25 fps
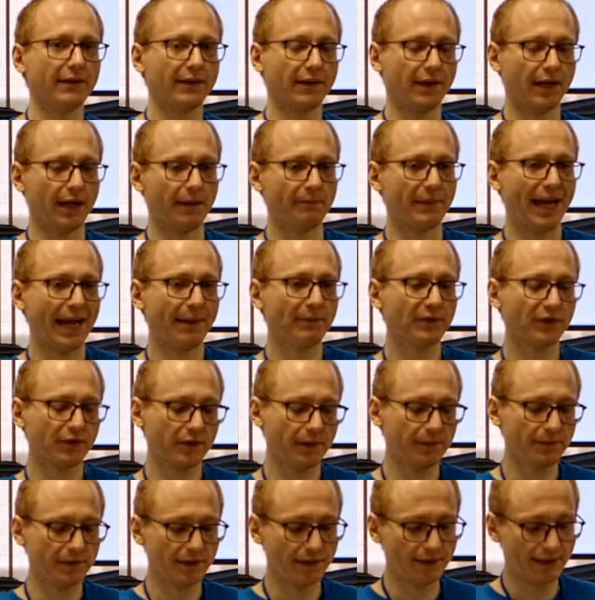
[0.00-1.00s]
Um,
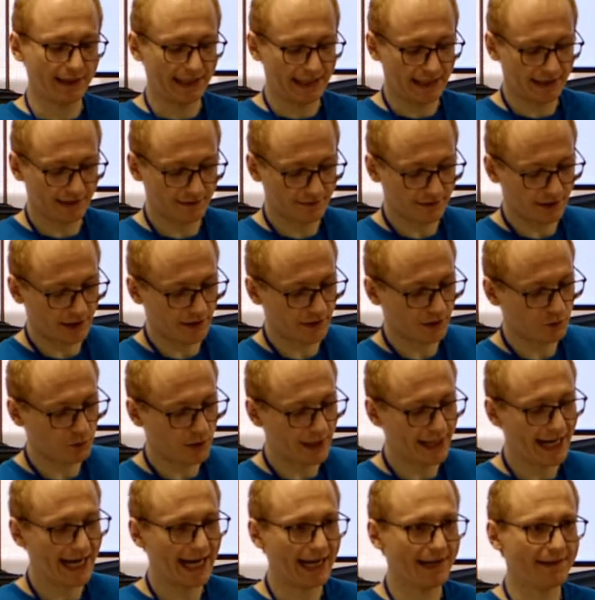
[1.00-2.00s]
mscripten is, on the
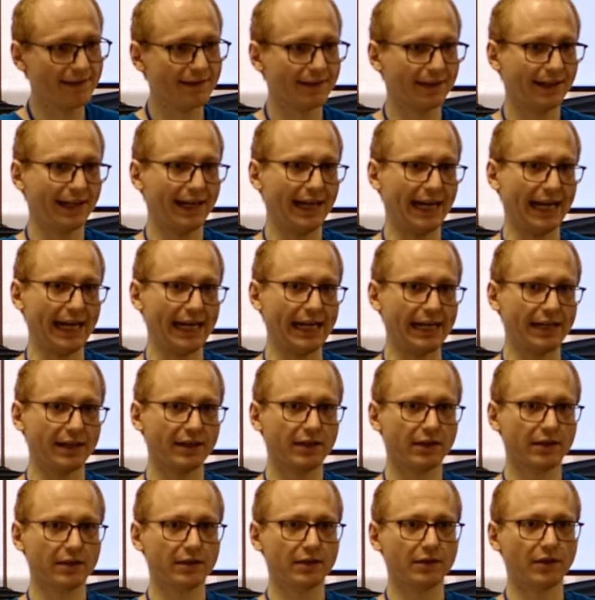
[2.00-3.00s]
one hand, a
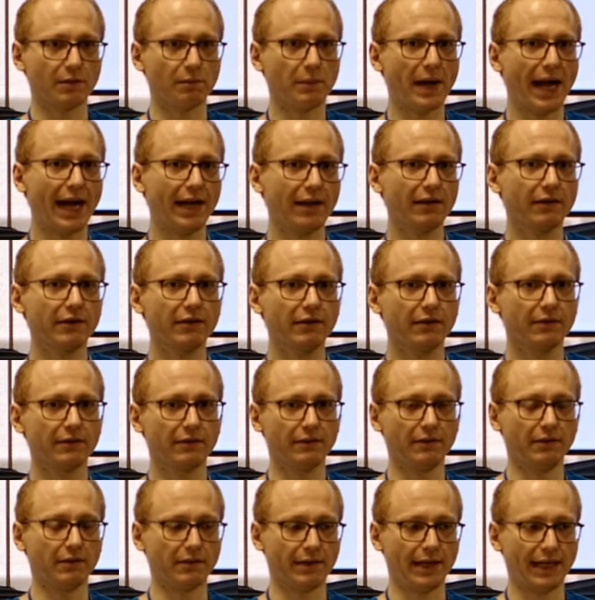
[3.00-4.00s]
compiler,
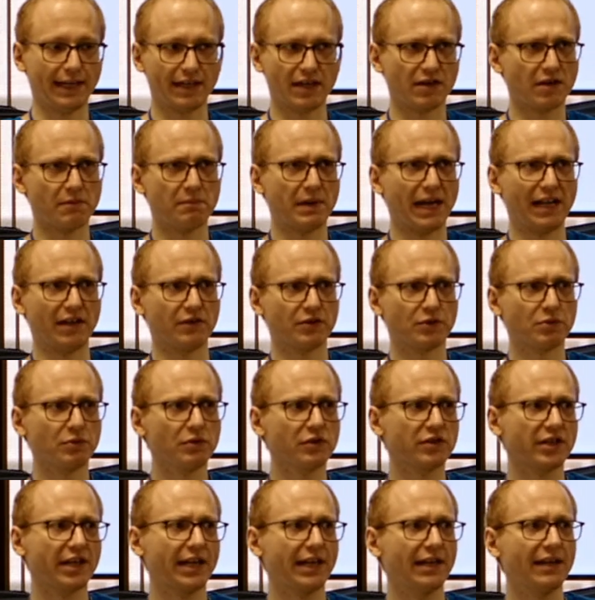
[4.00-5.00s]
or like a compiler
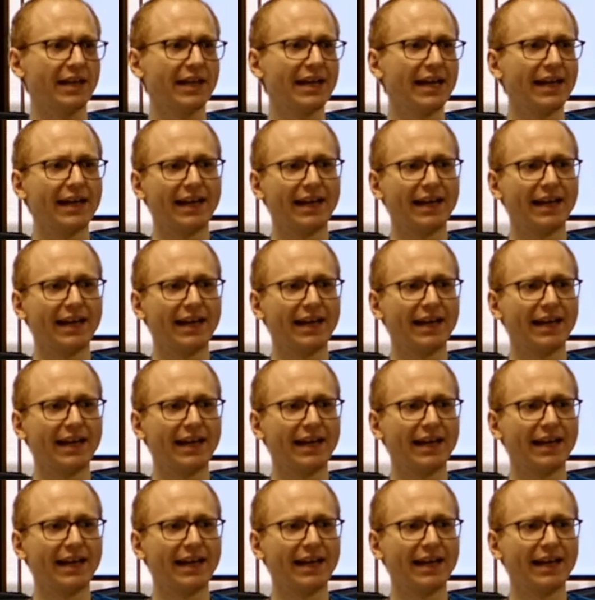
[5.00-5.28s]
toolchain.